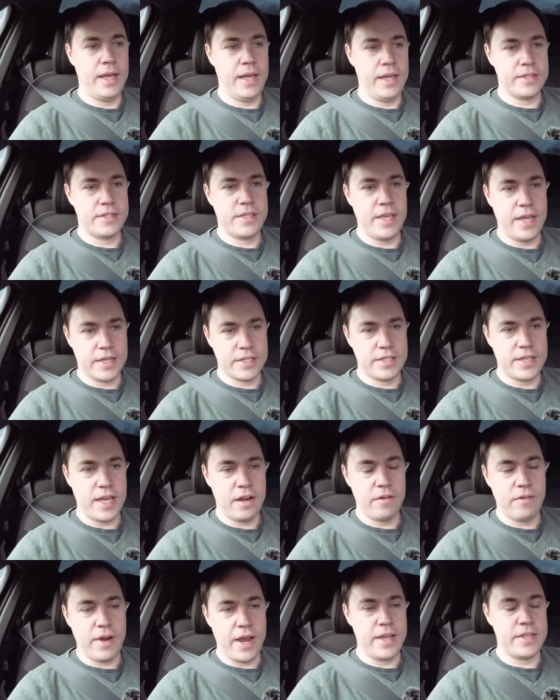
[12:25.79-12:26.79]
is the
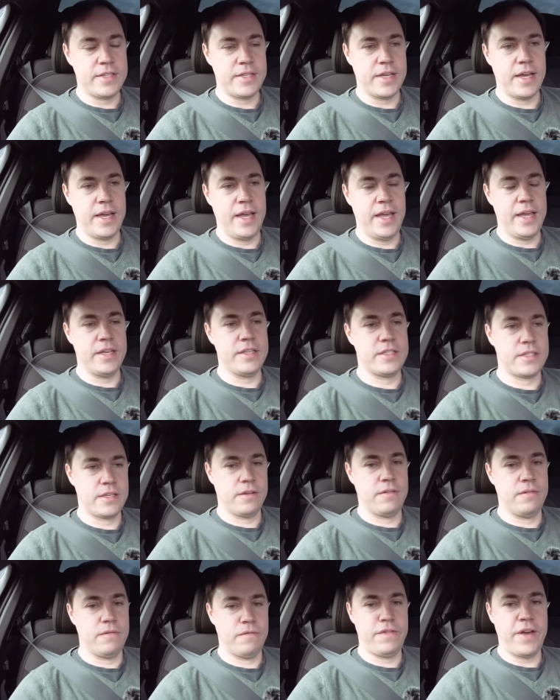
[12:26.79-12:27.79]
accelerator is
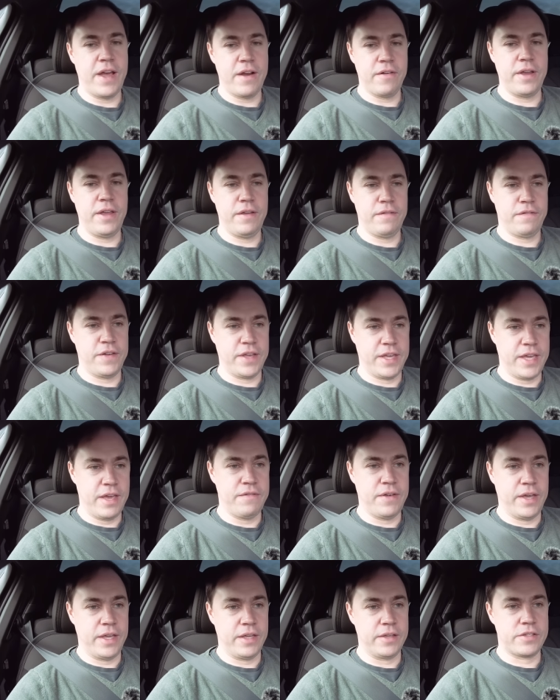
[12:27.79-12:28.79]
very
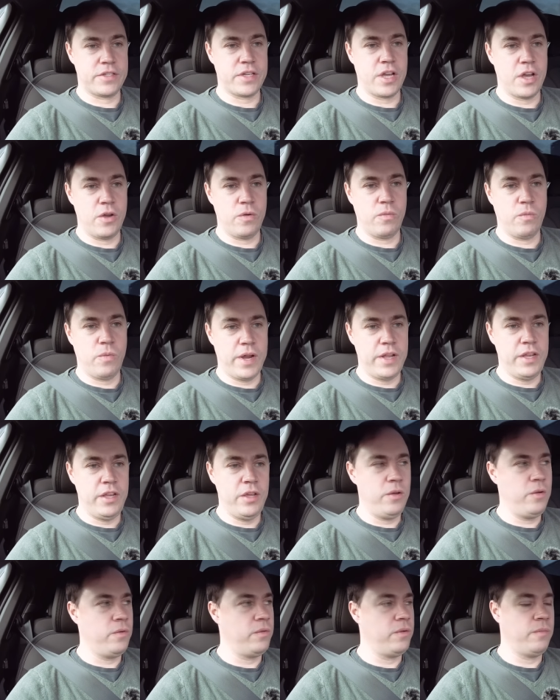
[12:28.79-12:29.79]
forgiving. So when
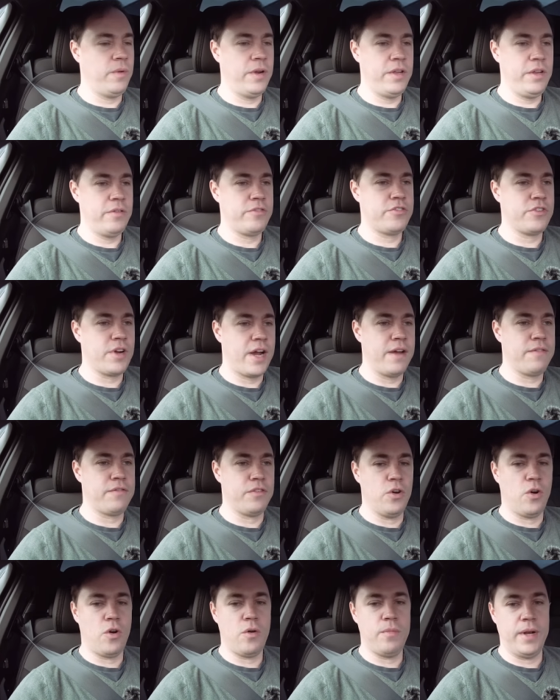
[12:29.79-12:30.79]
you, when you drive
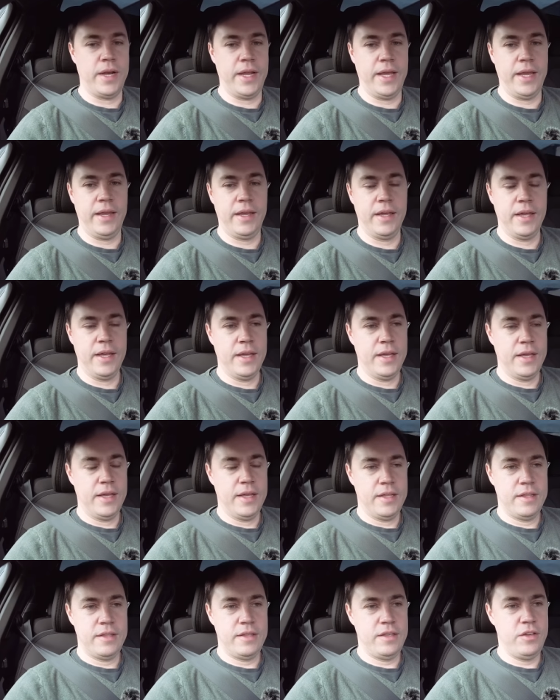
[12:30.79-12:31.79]
normally,
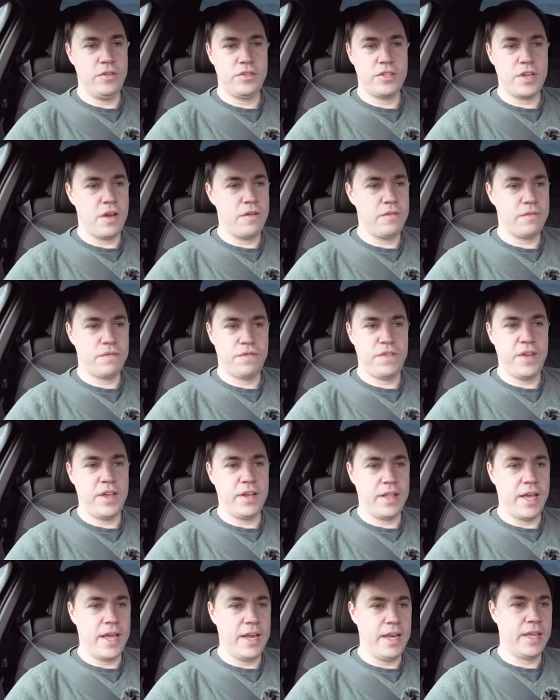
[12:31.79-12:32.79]
you don't
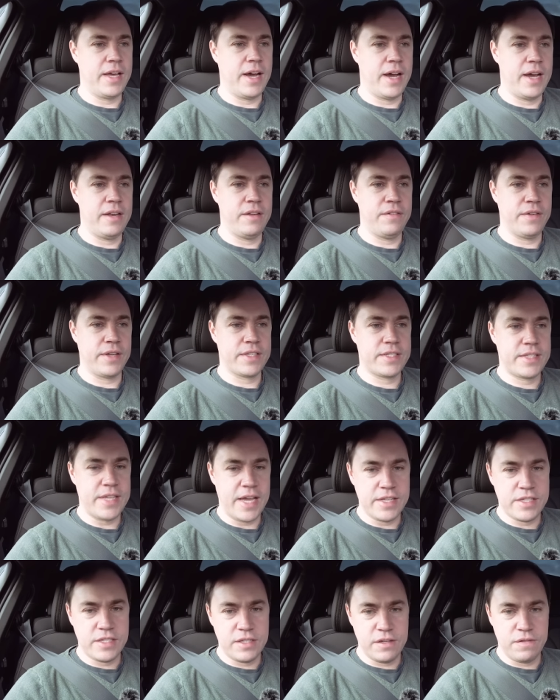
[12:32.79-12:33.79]
feel any kind of
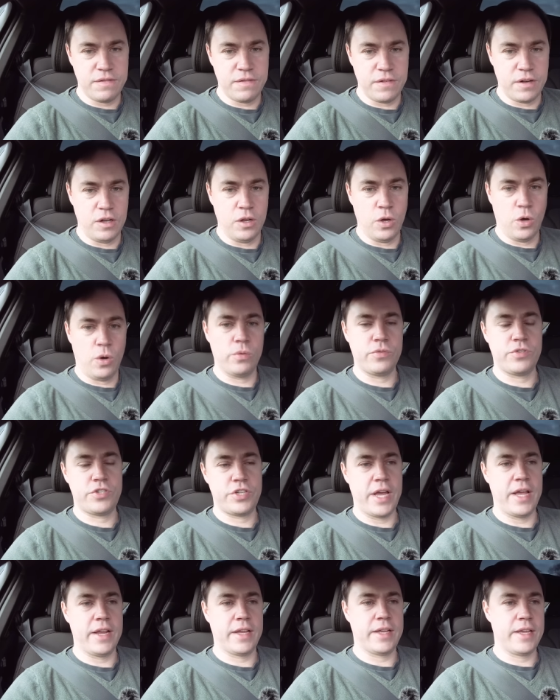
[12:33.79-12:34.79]
excessive
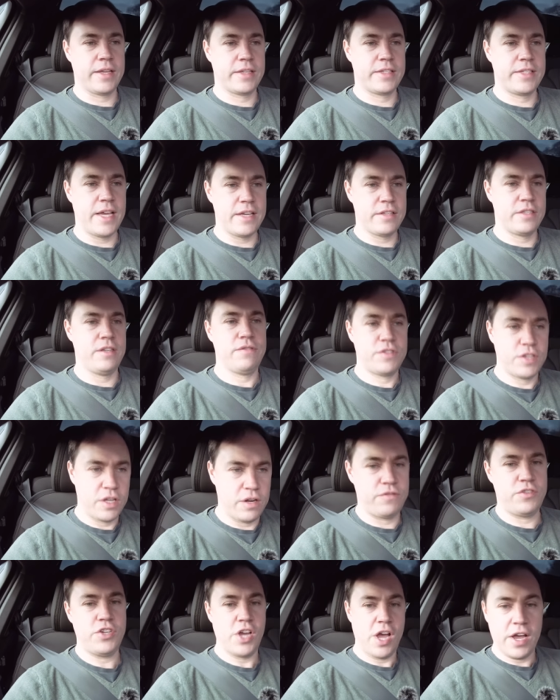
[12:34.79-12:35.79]
launch, excessive sort
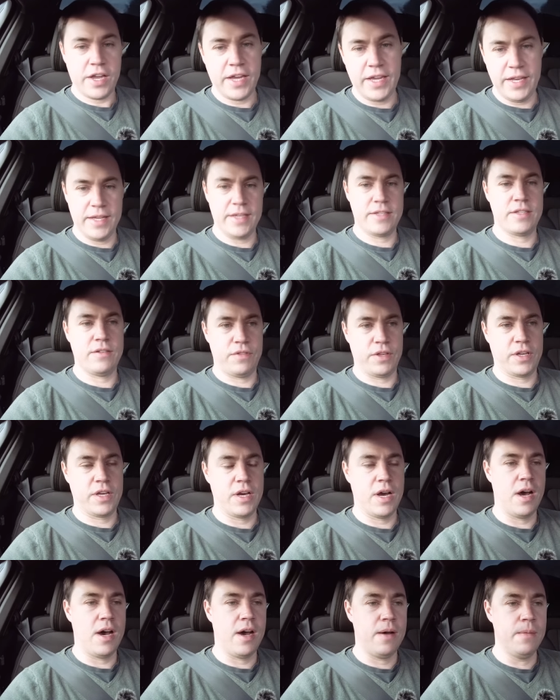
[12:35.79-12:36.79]
of jerkiness of the
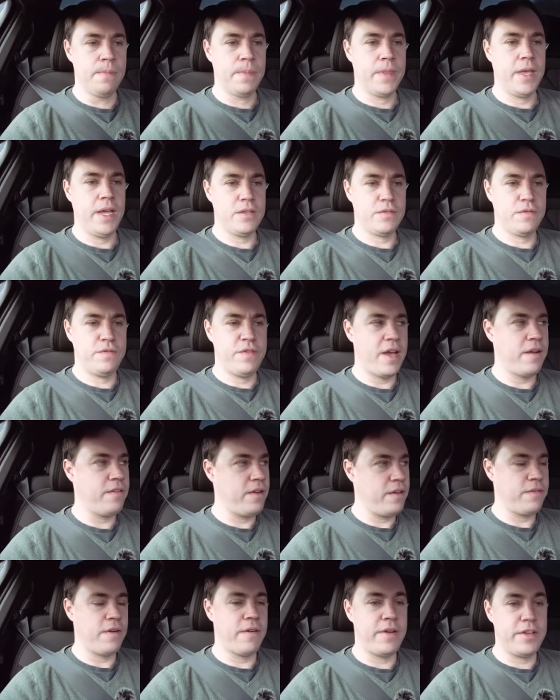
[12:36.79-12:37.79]
car. It's
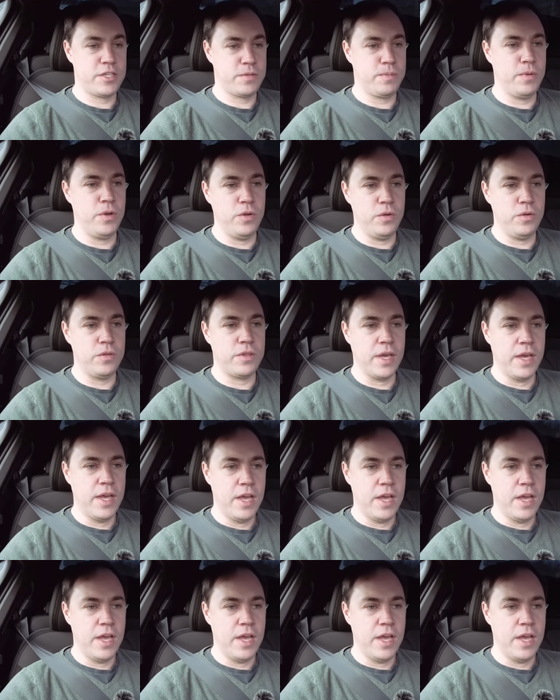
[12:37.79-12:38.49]
very, very smooth,